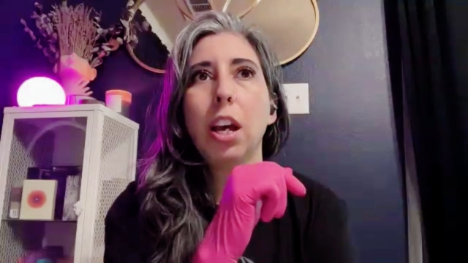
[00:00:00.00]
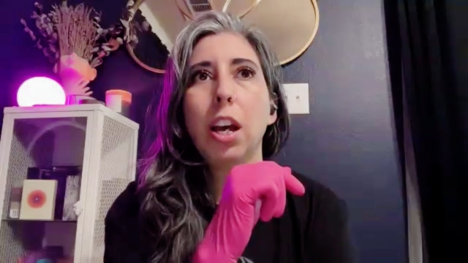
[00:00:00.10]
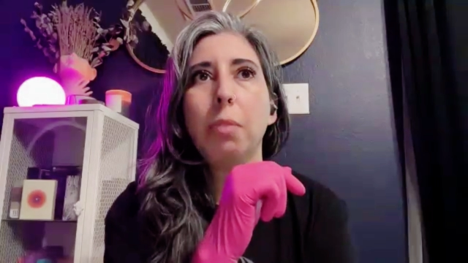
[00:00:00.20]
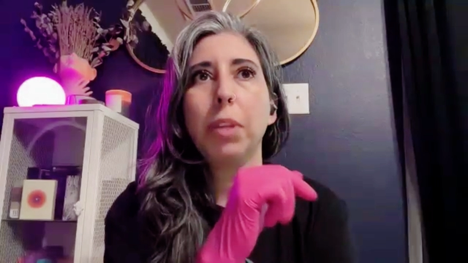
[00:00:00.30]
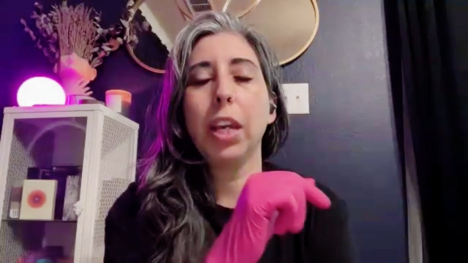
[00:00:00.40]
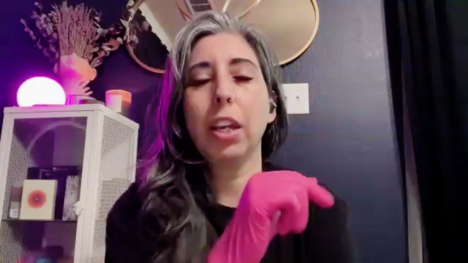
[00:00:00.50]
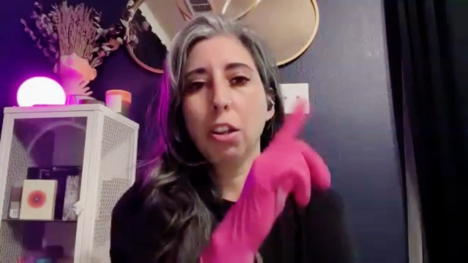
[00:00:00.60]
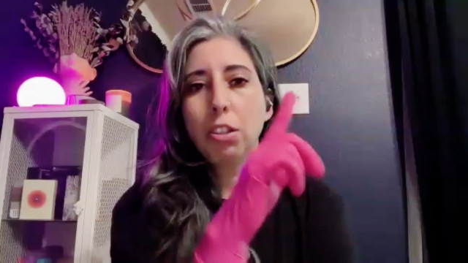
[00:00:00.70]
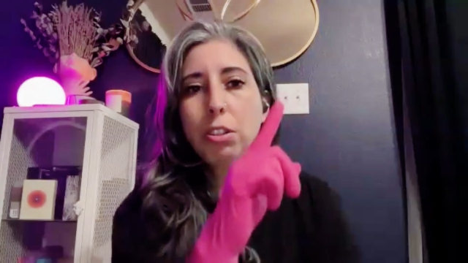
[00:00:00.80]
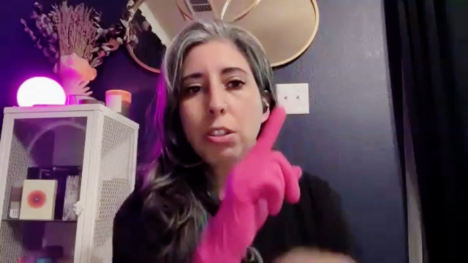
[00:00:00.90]
They could
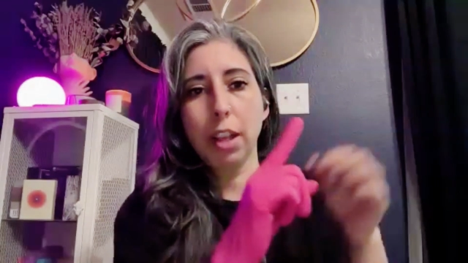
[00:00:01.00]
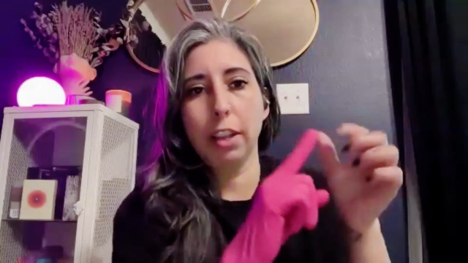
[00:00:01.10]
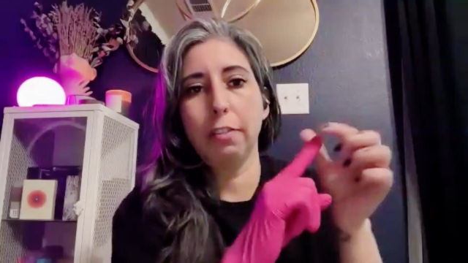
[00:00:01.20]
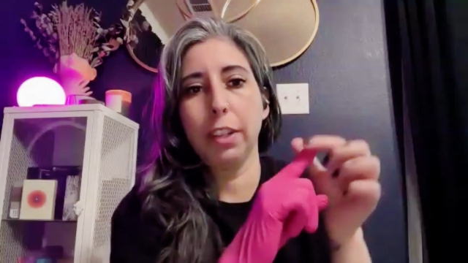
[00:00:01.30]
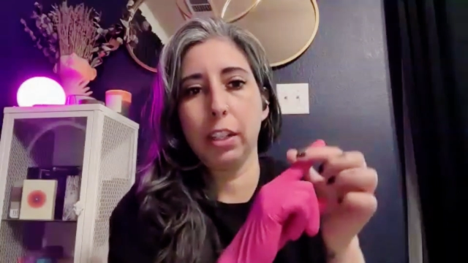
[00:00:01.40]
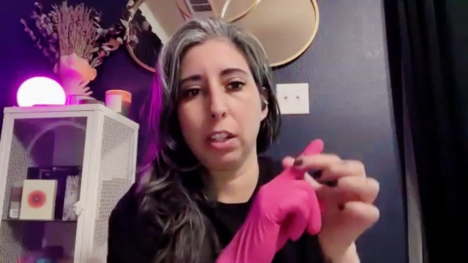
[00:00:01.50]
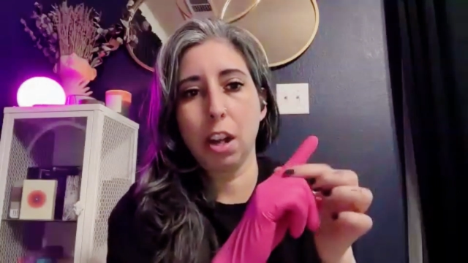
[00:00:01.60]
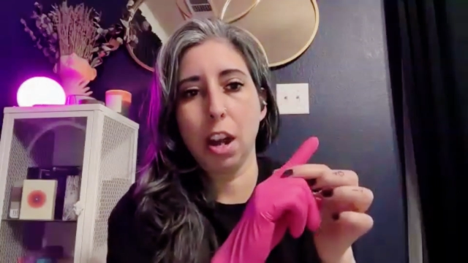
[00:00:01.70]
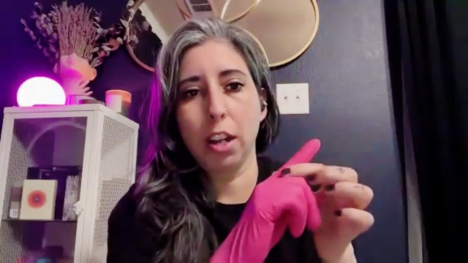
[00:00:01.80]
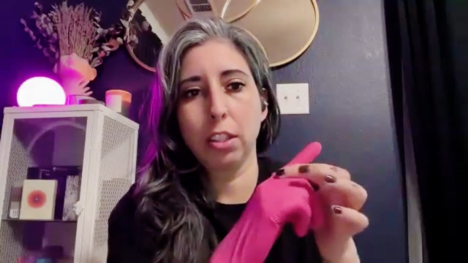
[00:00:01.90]
also do like finger
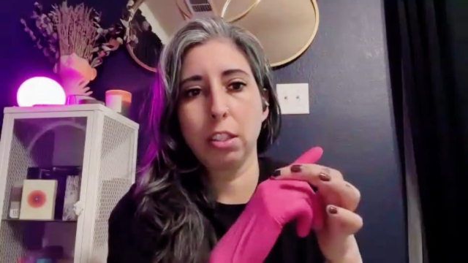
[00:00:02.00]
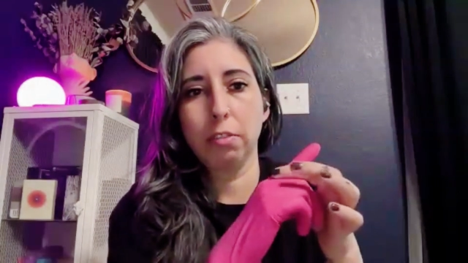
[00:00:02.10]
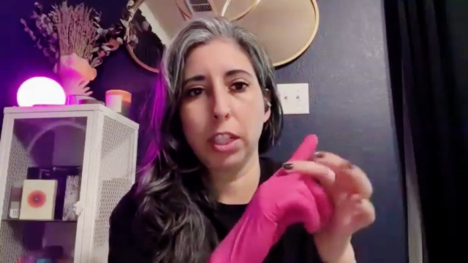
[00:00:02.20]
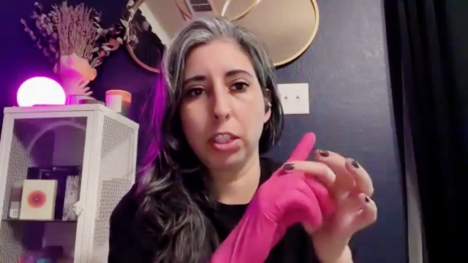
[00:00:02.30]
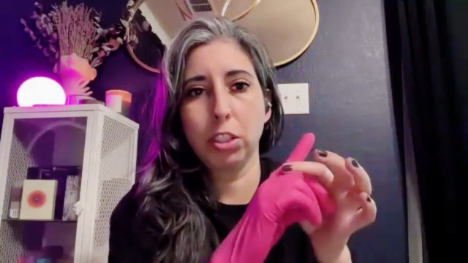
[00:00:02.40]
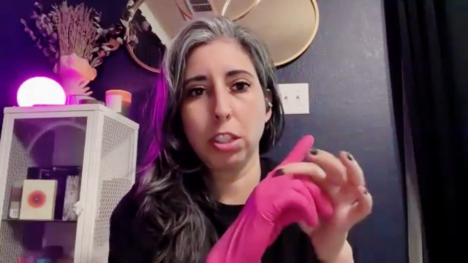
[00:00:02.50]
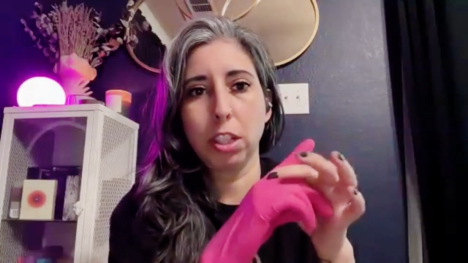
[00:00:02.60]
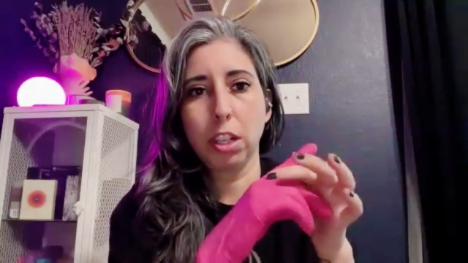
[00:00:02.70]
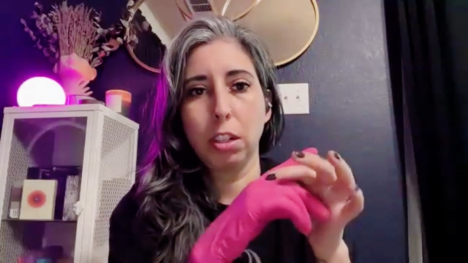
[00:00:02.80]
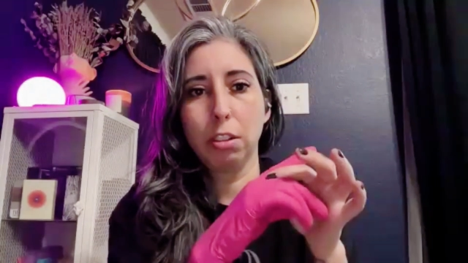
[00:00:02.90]
cots if they're just
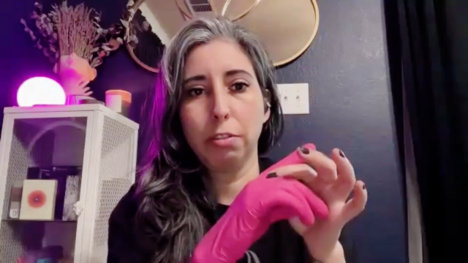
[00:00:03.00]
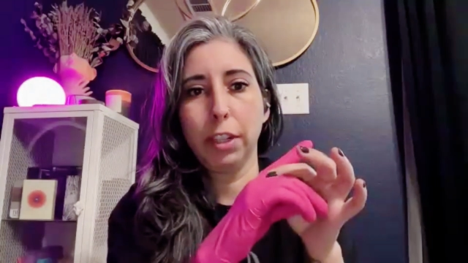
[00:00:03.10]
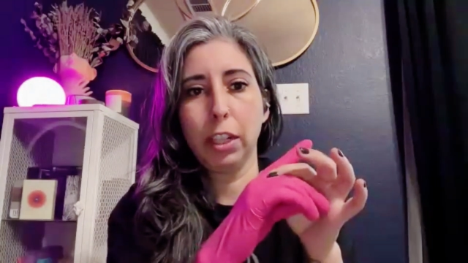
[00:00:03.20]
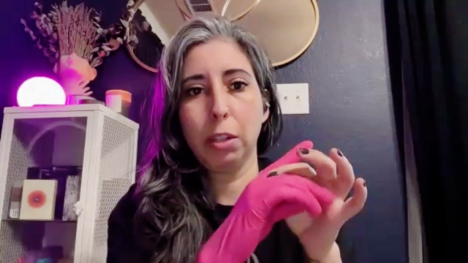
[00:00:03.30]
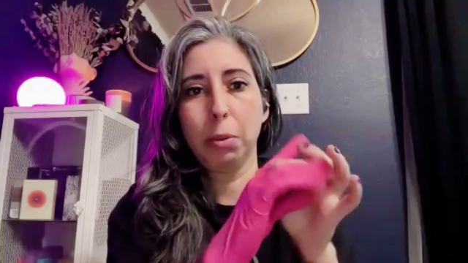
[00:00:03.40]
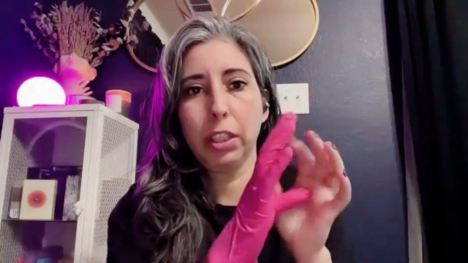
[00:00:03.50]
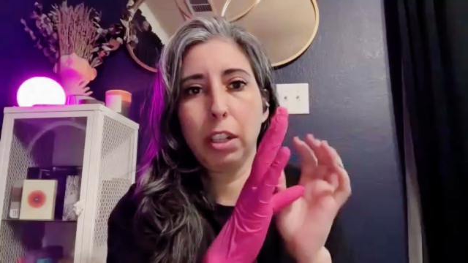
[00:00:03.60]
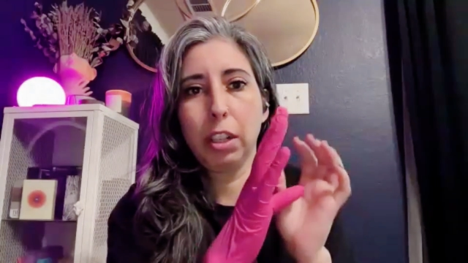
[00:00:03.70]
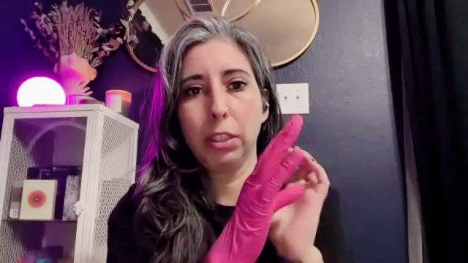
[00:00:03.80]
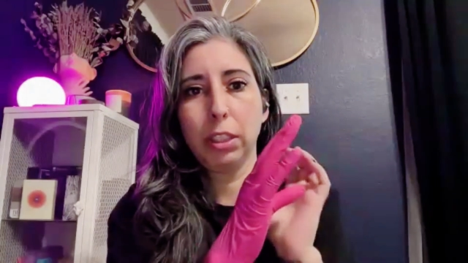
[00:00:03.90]
going to do finger work. They
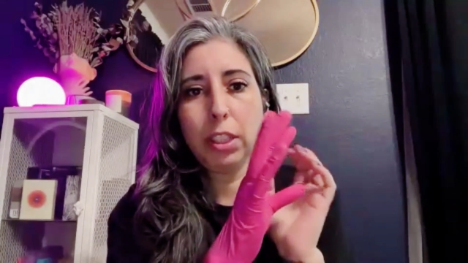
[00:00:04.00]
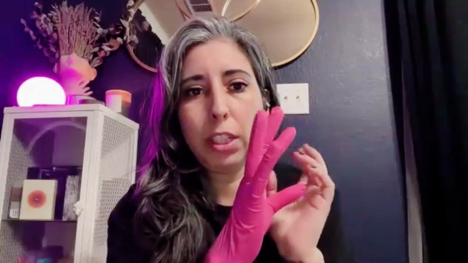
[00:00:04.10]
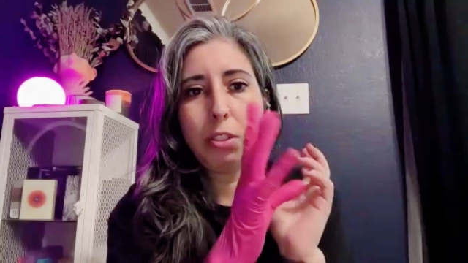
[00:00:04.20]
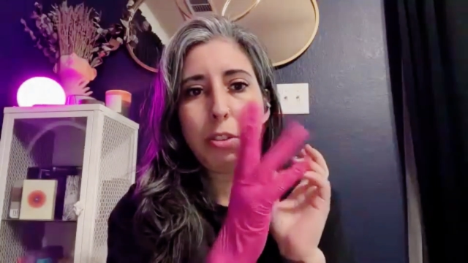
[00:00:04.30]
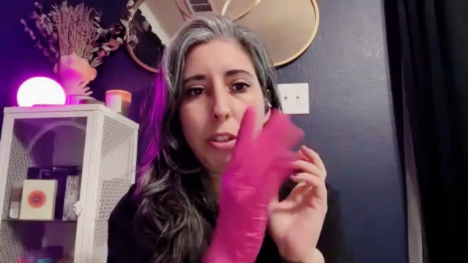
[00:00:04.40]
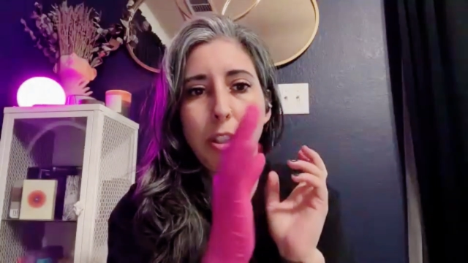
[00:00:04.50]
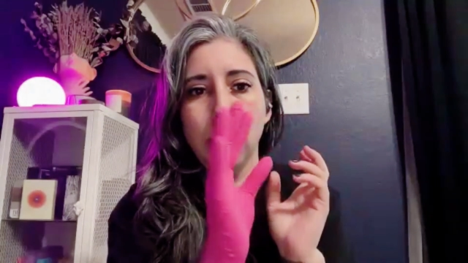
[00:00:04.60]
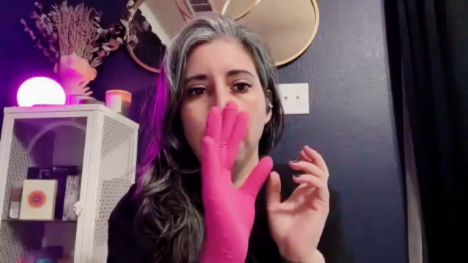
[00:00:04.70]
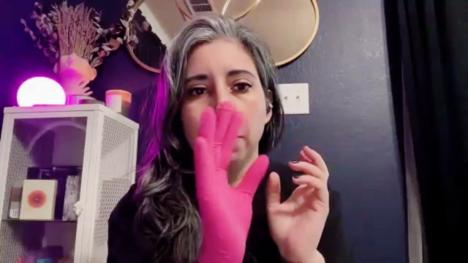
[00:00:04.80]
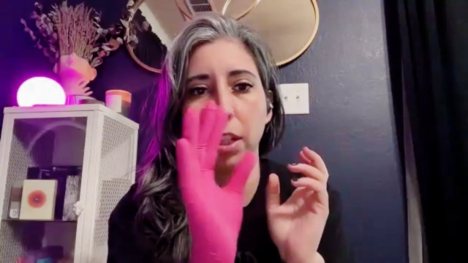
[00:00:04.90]
don't really need the whole
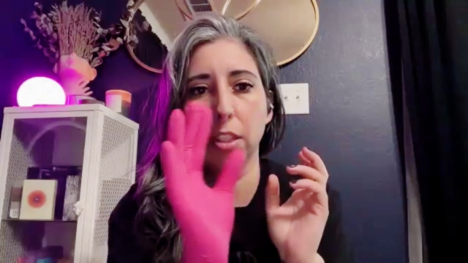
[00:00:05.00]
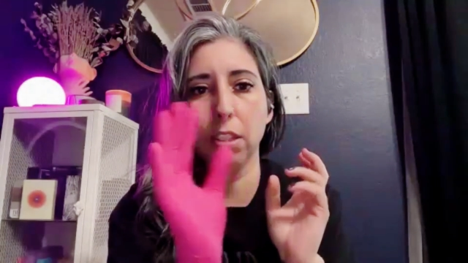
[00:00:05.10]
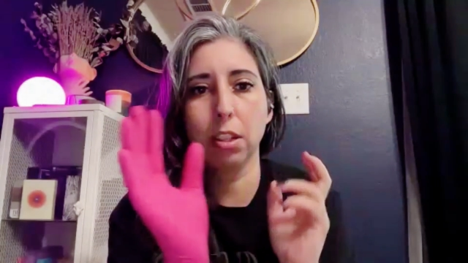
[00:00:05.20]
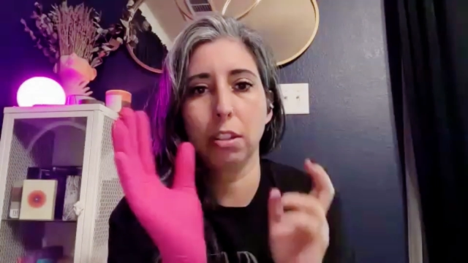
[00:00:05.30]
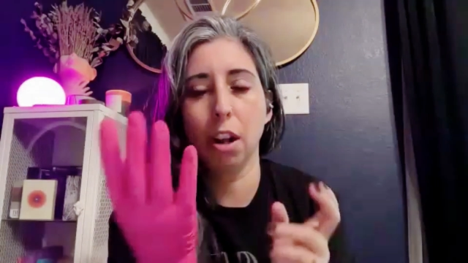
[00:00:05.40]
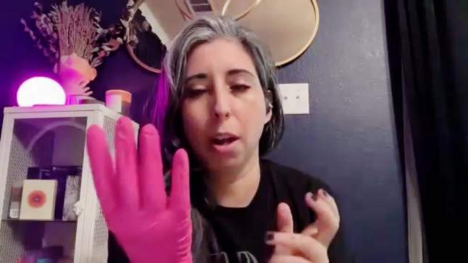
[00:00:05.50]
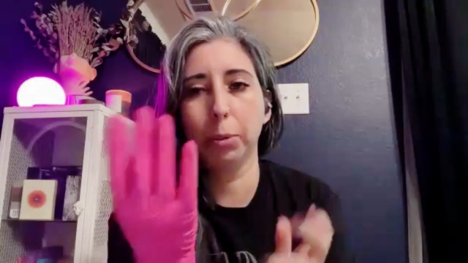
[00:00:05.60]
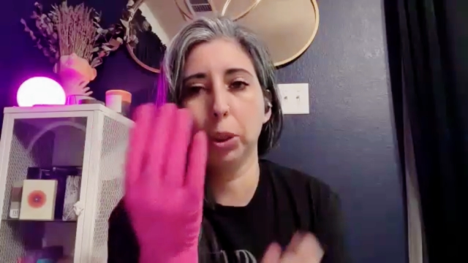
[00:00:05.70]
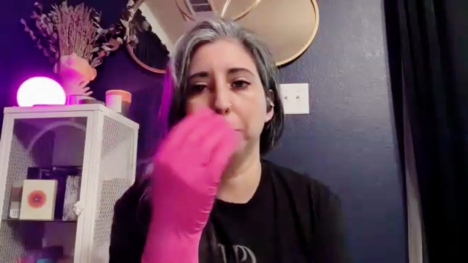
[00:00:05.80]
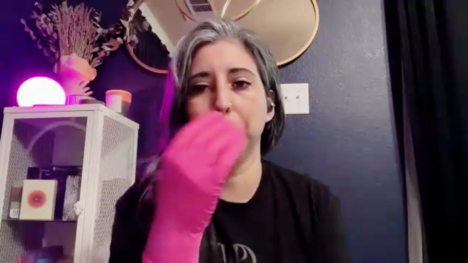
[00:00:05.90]
glove, so that's another
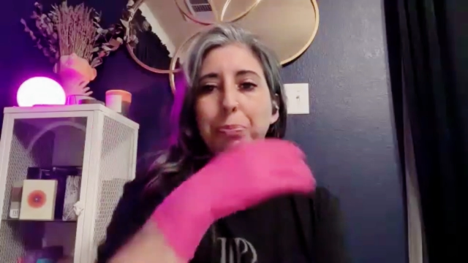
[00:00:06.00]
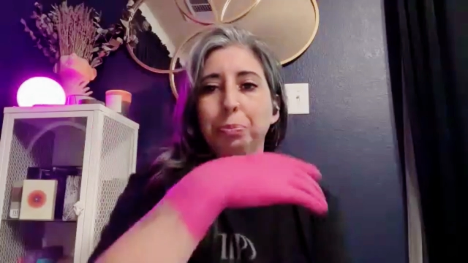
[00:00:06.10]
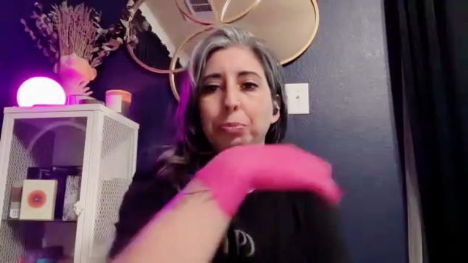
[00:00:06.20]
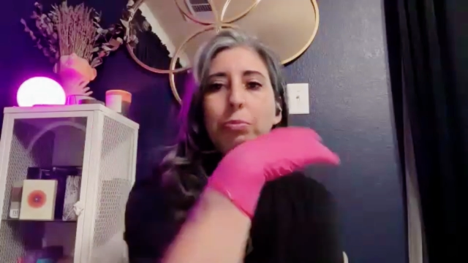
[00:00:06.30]
option.